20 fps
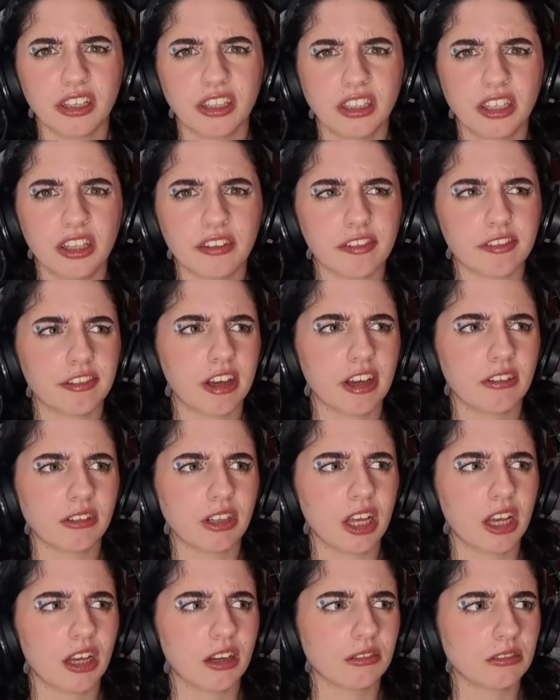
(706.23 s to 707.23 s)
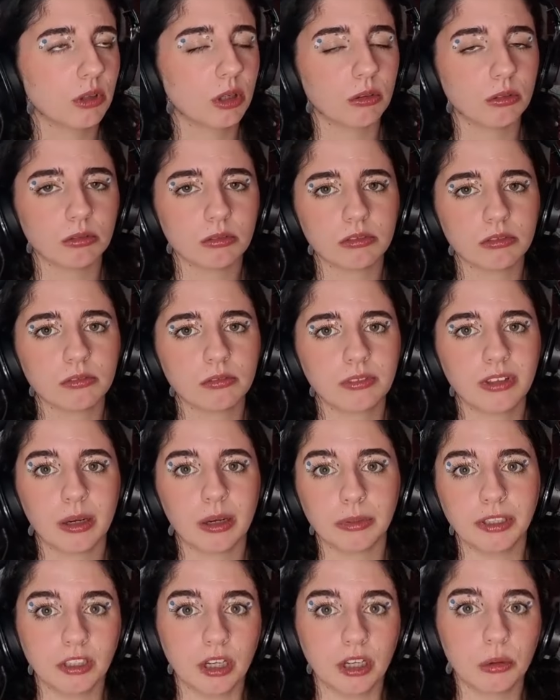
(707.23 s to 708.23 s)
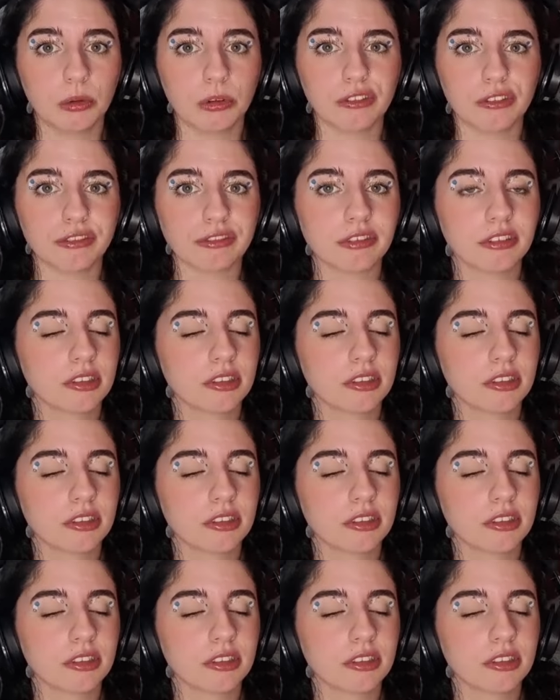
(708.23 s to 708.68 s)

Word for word: he never found out. Well, that we know of.